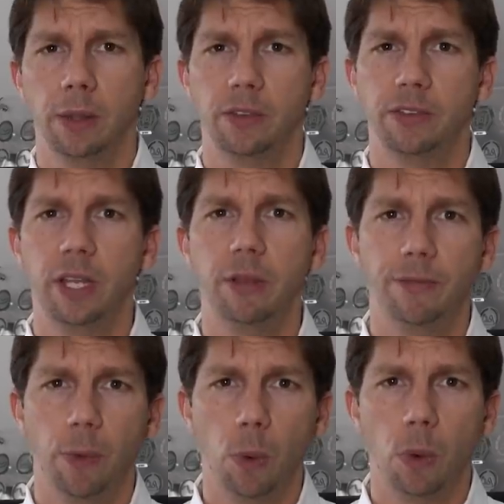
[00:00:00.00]
the
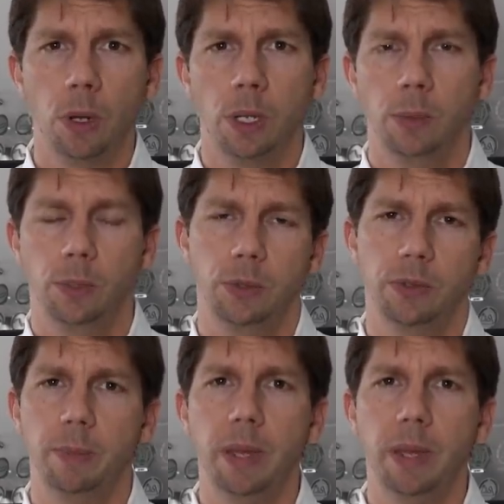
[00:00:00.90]
C4, which was the